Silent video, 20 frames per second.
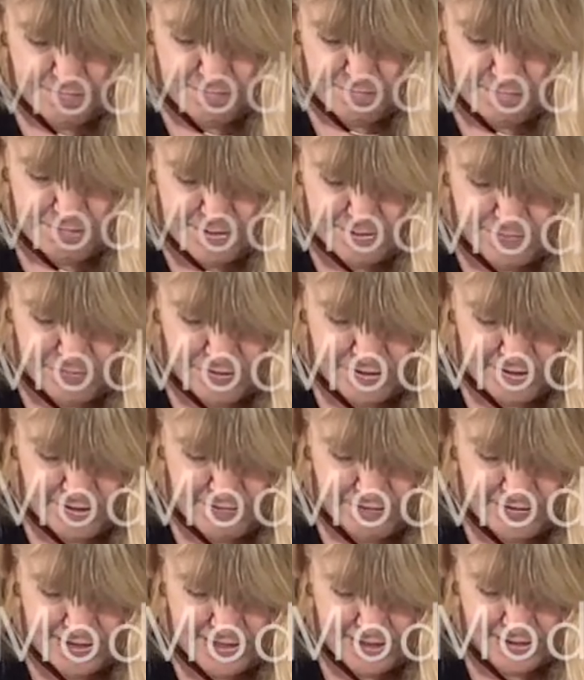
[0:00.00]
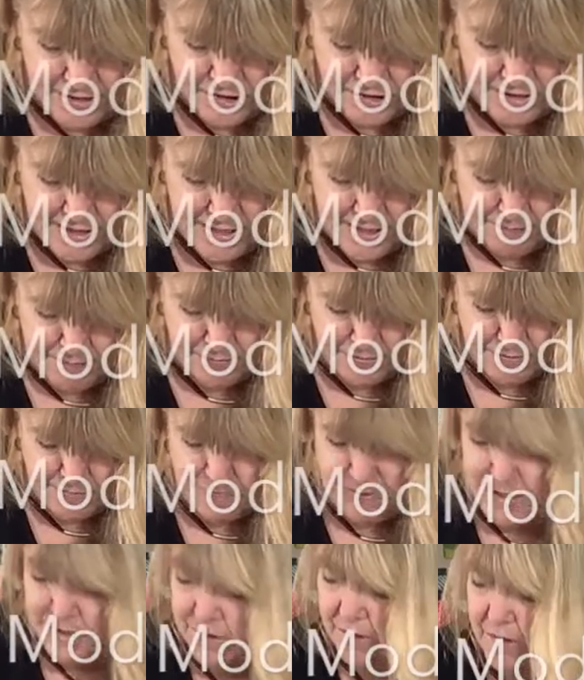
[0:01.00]
member of, I actually happen to
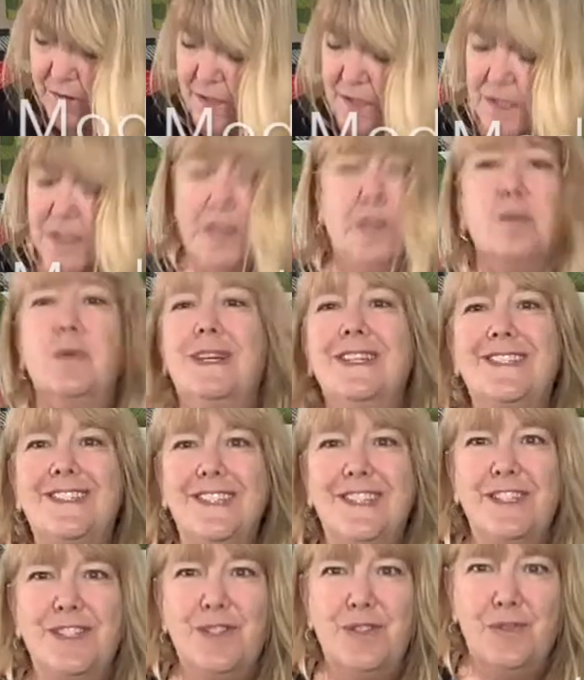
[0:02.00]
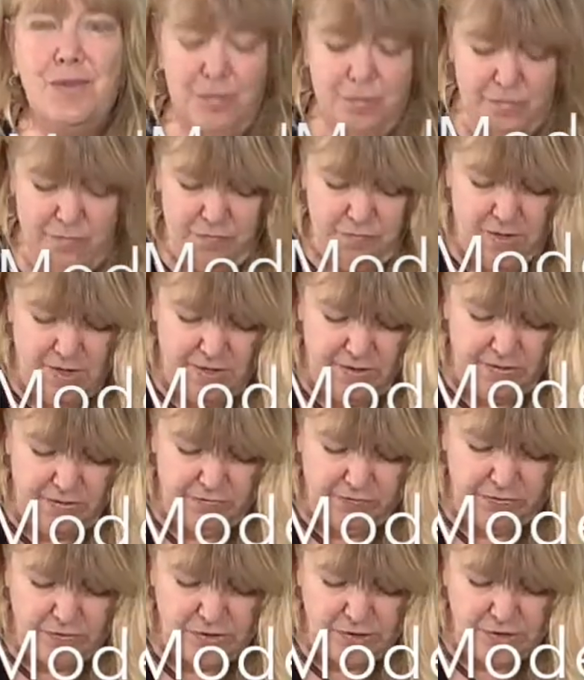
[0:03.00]
be artist in residence
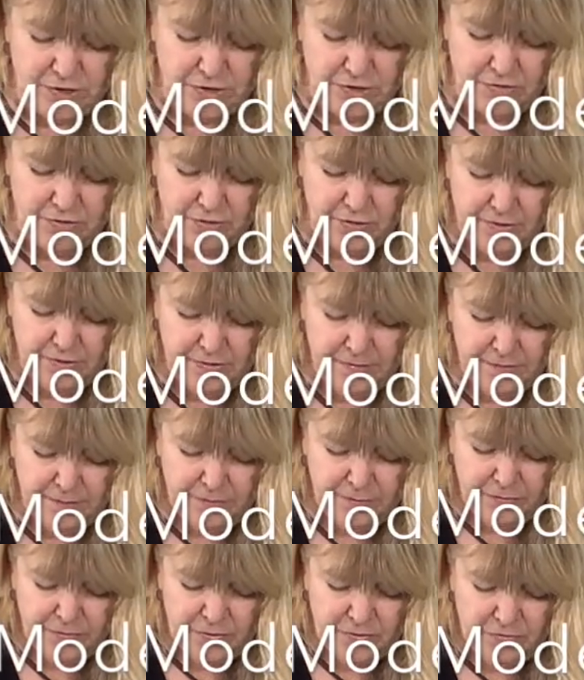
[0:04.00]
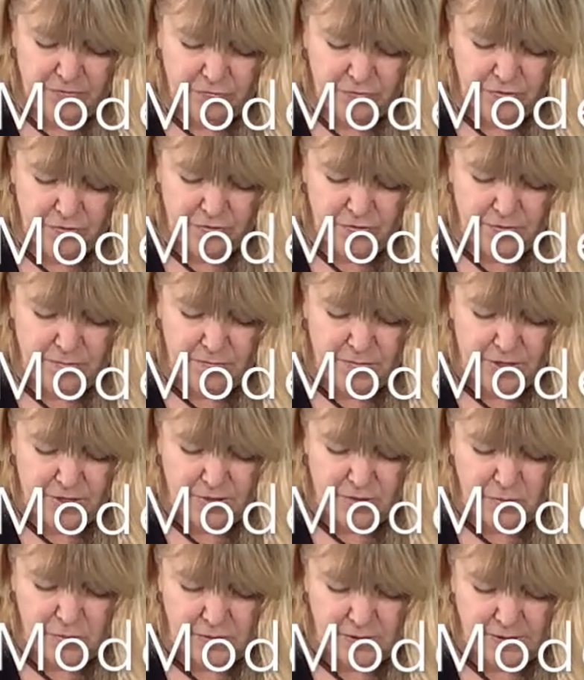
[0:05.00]
the first year for the
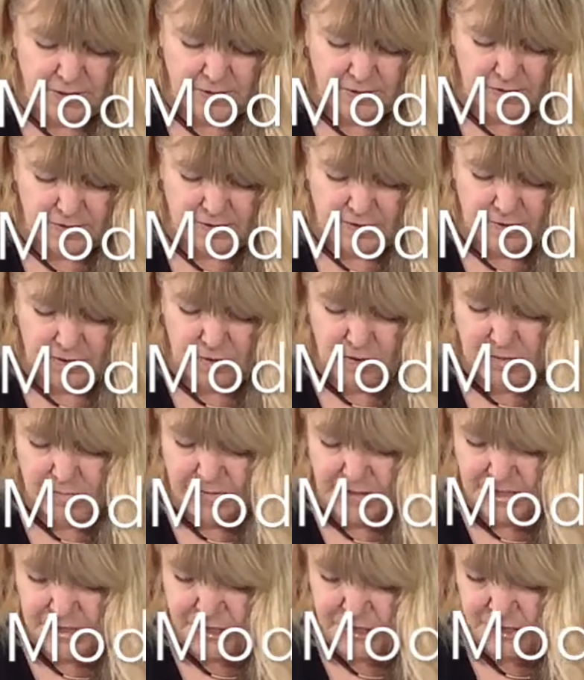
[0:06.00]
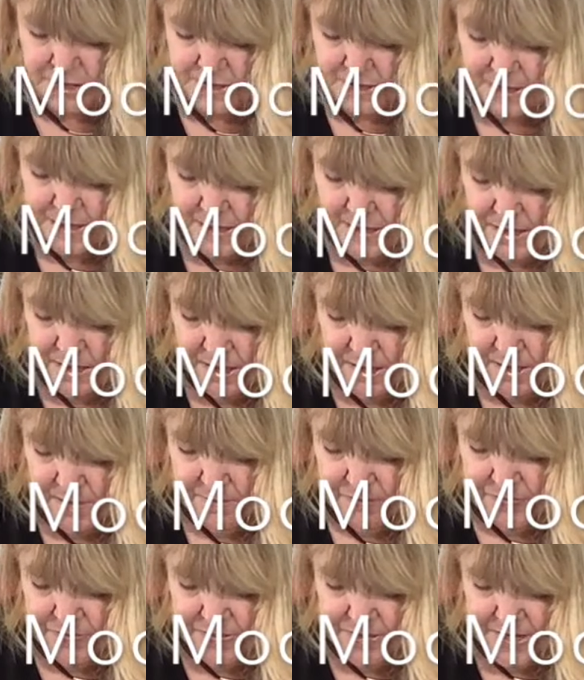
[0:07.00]
Modern Quilt Guild in Long Beach.
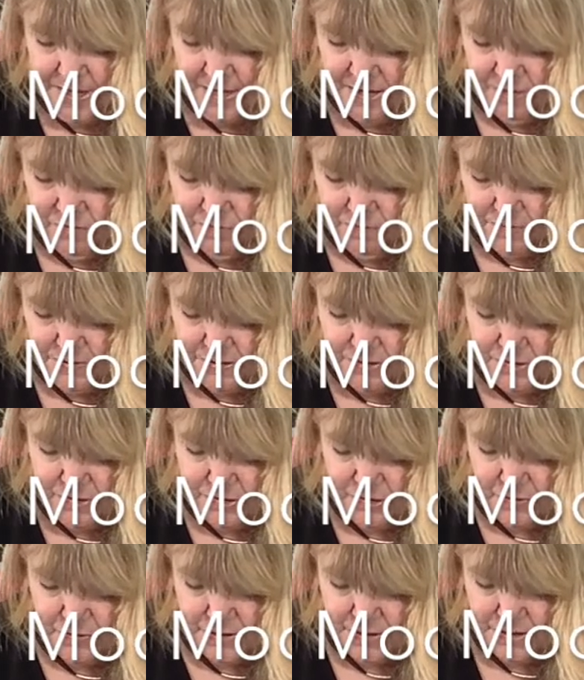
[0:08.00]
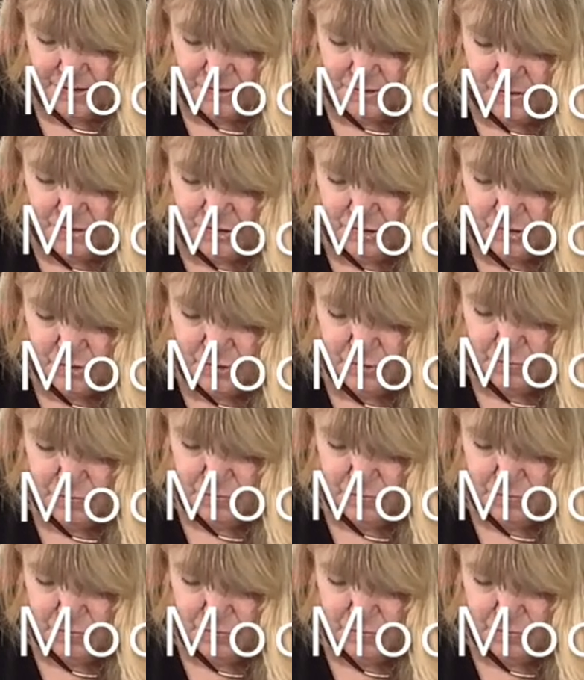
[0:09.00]
They have been doing Zoom